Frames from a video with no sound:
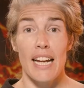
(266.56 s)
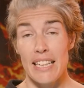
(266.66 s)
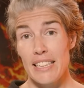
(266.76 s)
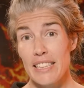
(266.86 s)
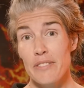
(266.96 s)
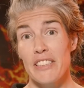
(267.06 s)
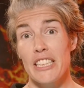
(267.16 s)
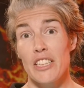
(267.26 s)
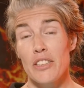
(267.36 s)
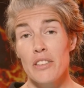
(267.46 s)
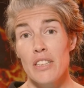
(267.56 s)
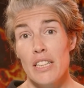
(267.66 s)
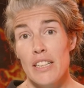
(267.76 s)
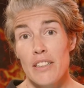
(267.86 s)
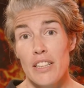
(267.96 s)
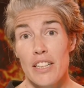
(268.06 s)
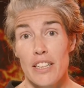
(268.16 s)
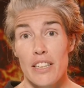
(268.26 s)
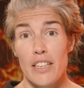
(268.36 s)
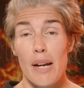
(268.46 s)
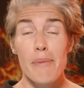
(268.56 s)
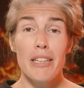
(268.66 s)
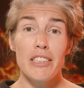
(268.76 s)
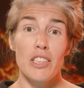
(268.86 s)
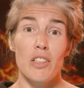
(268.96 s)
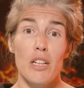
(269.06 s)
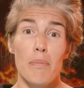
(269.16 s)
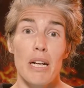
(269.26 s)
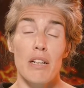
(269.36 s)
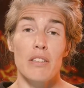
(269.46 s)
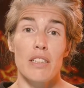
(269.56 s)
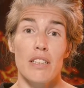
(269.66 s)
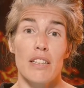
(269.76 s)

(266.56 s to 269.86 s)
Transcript: And in this video, I'm going to talk about